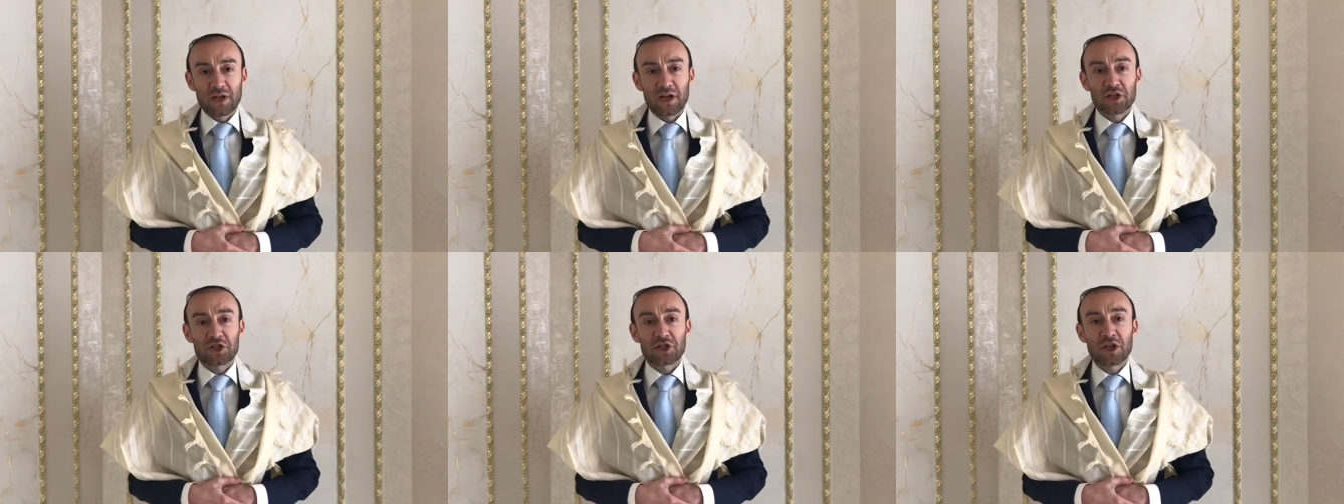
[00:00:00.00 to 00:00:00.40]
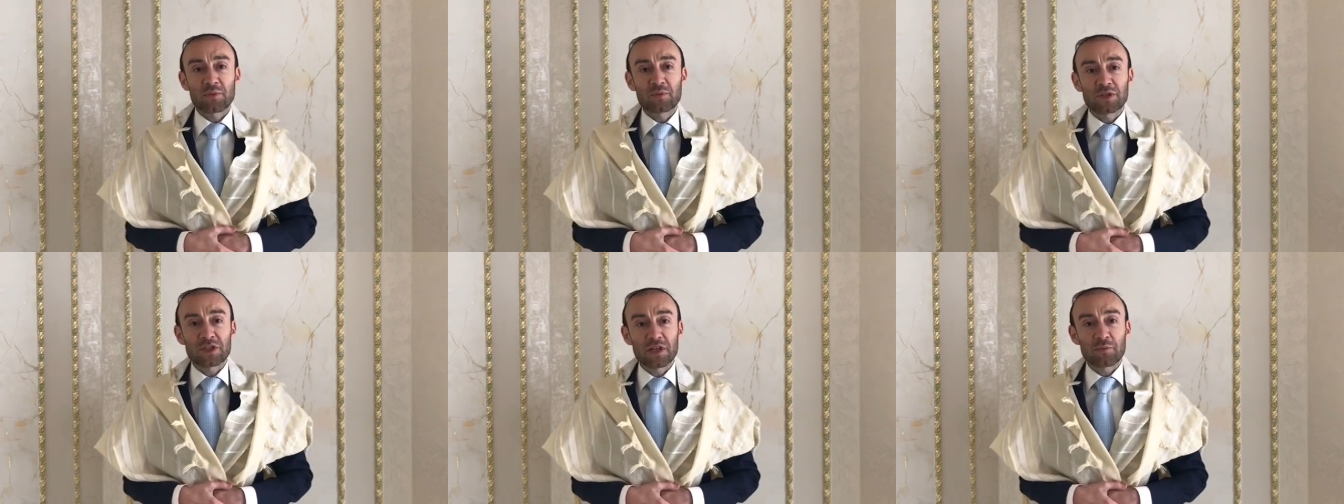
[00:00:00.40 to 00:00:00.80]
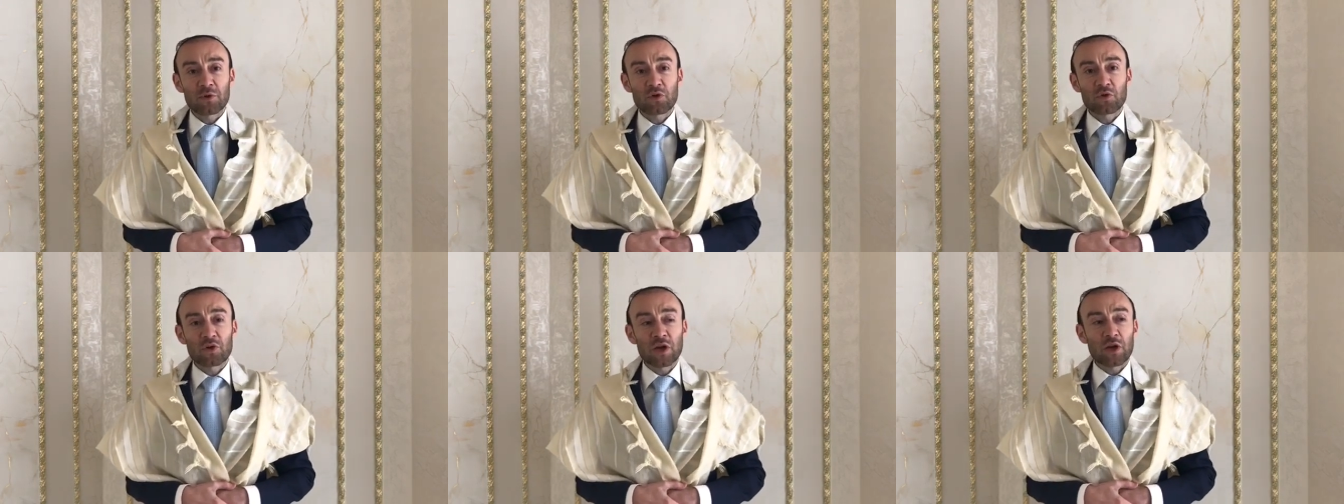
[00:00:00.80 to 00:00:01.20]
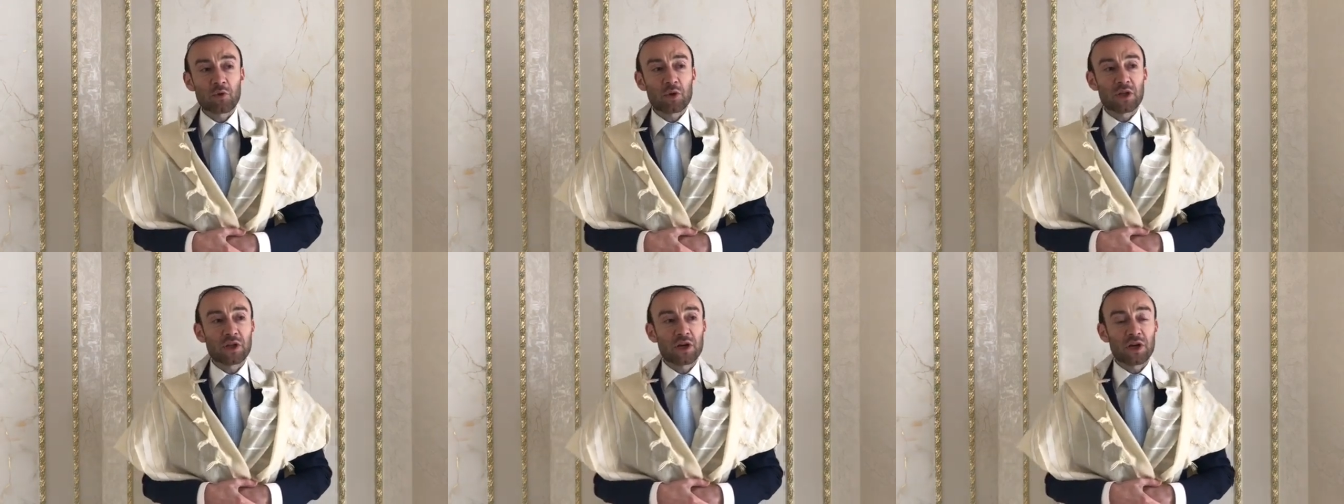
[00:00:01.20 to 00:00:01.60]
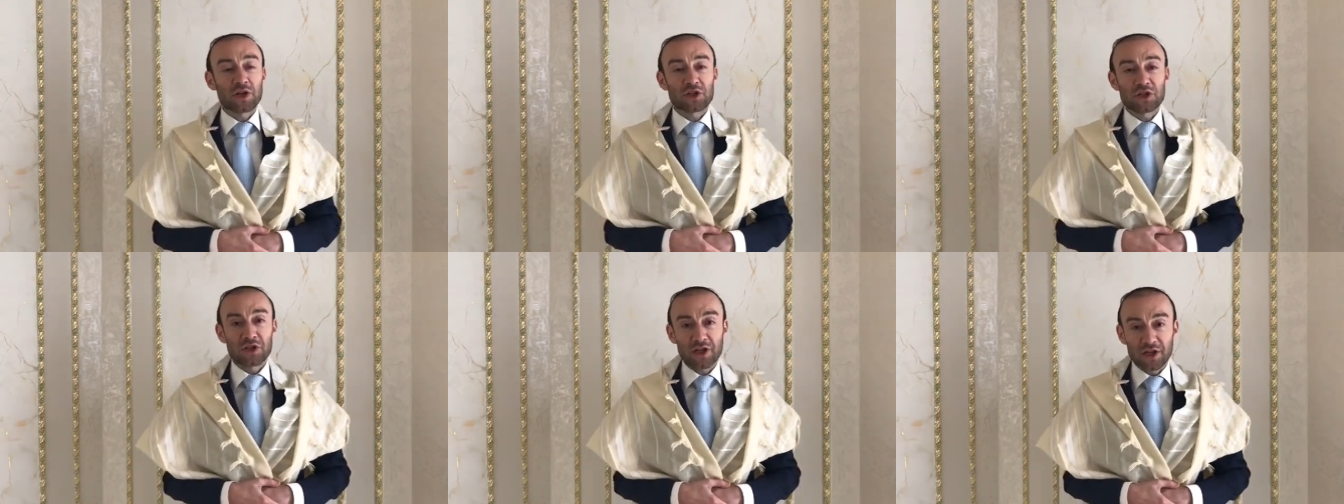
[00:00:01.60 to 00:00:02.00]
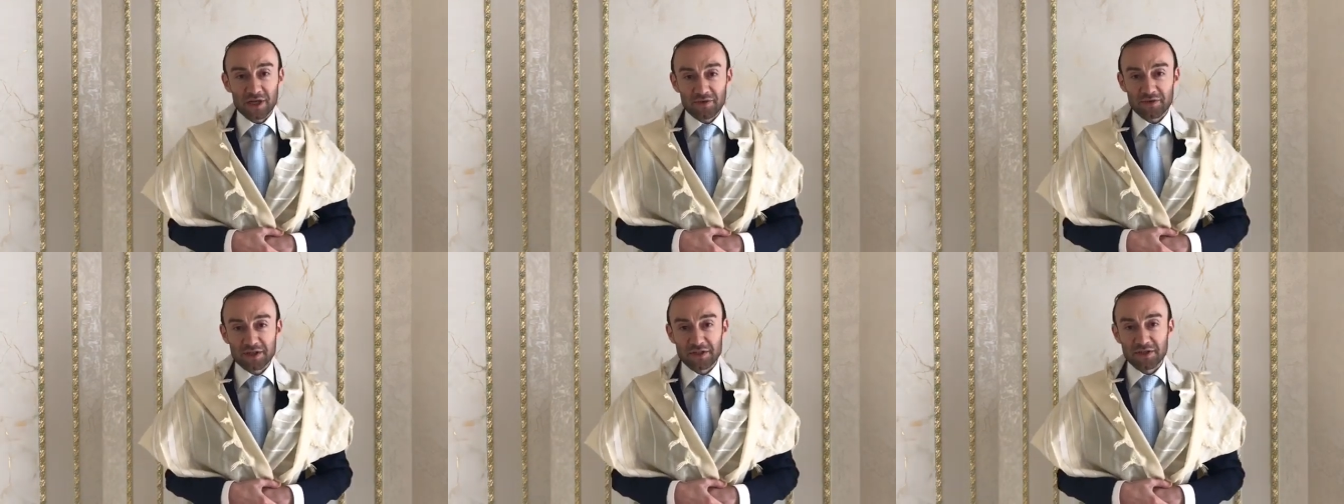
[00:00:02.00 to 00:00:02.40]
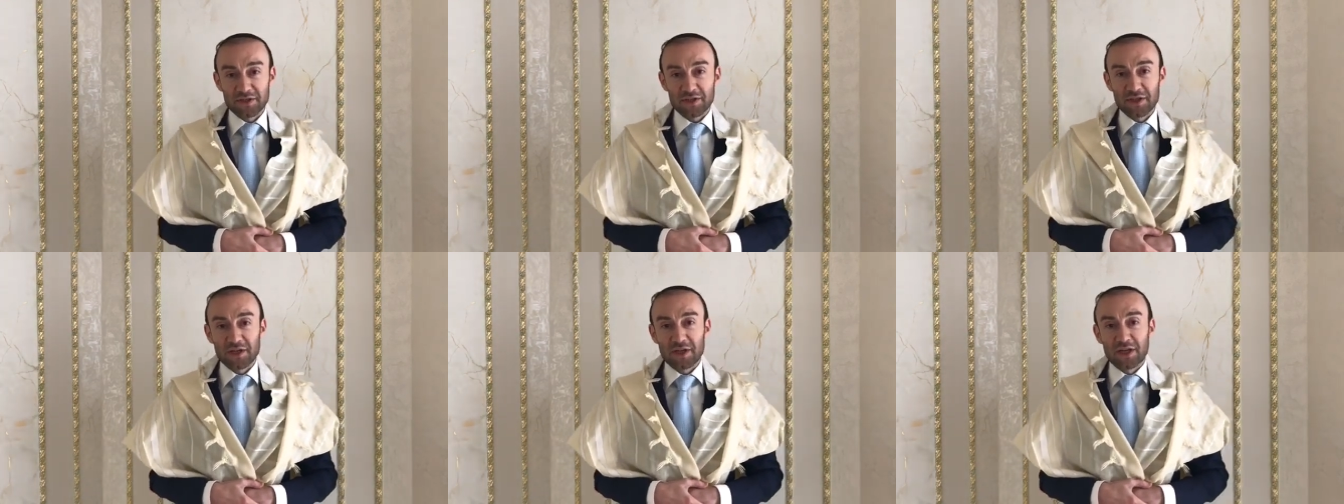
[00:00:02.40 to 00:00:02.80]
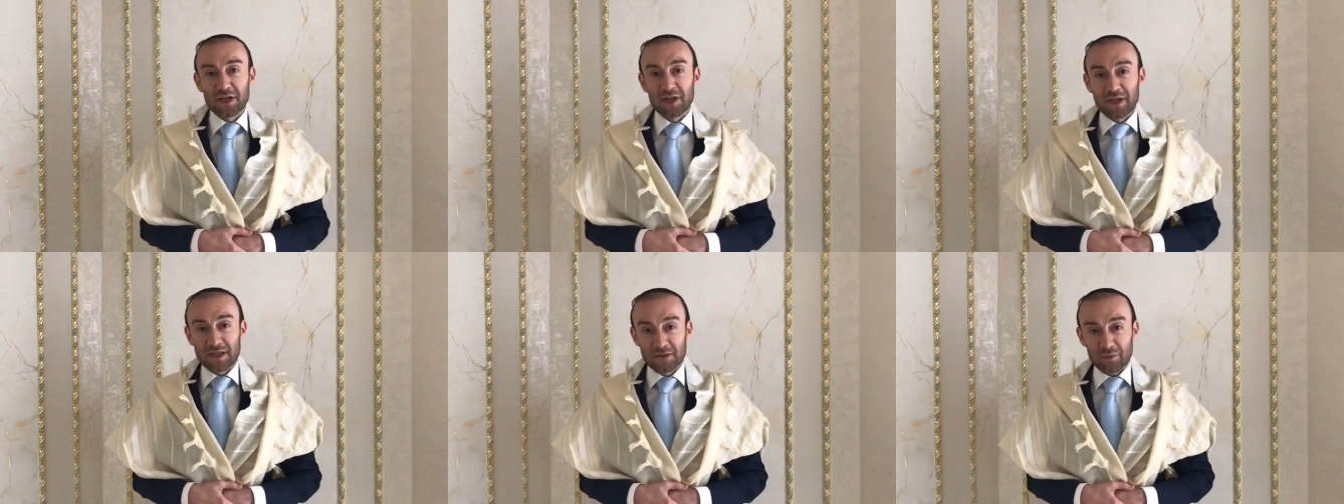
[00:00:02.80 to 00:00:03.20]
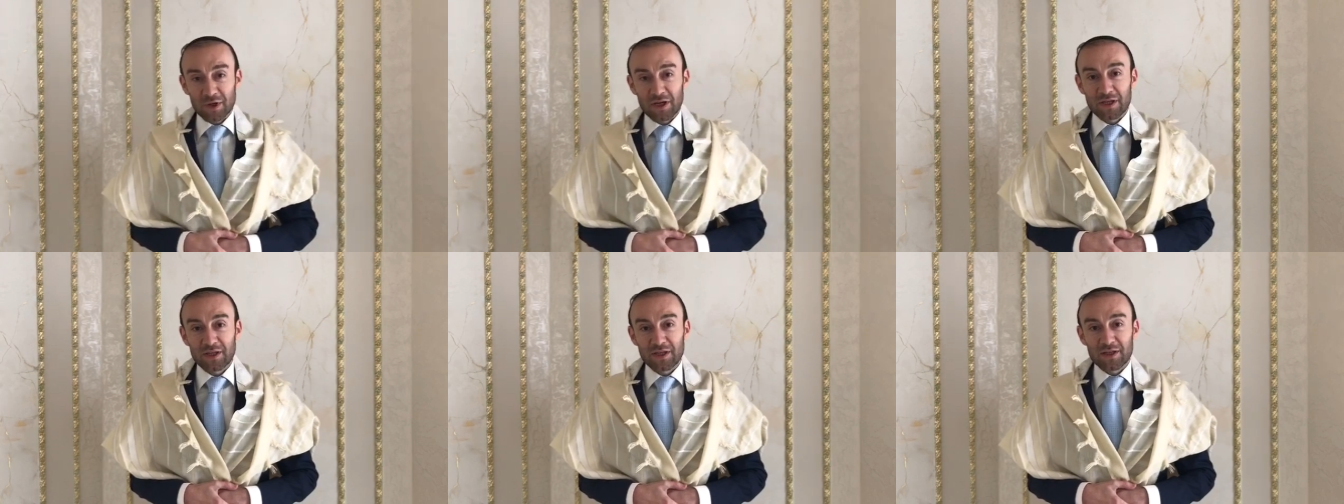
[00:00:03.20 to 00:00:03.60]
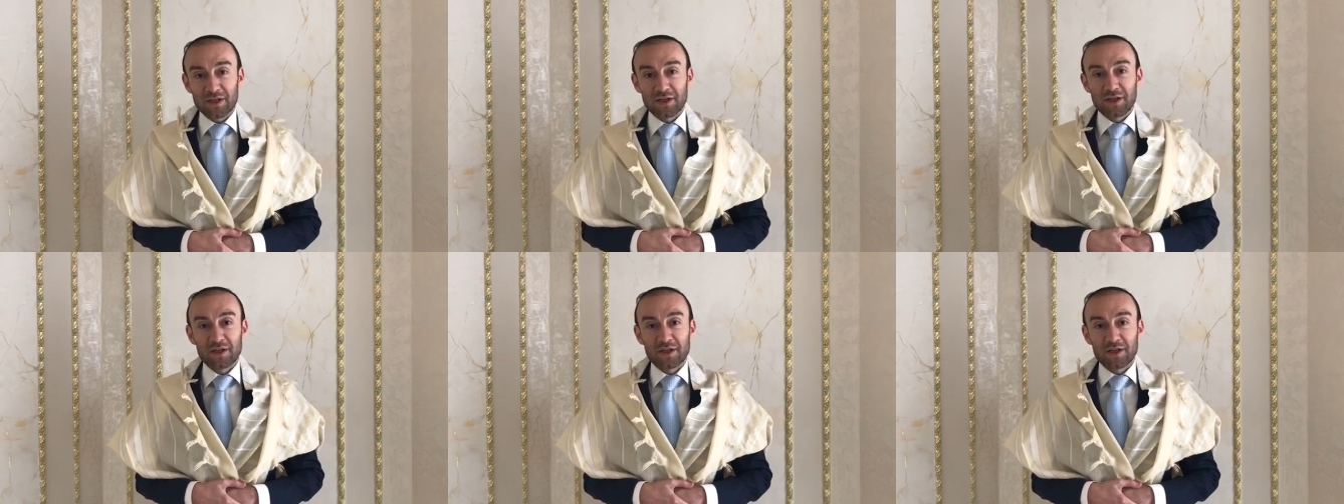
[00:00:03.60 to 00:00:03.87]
Hashem sent me to take away 300 lives. That's what I did.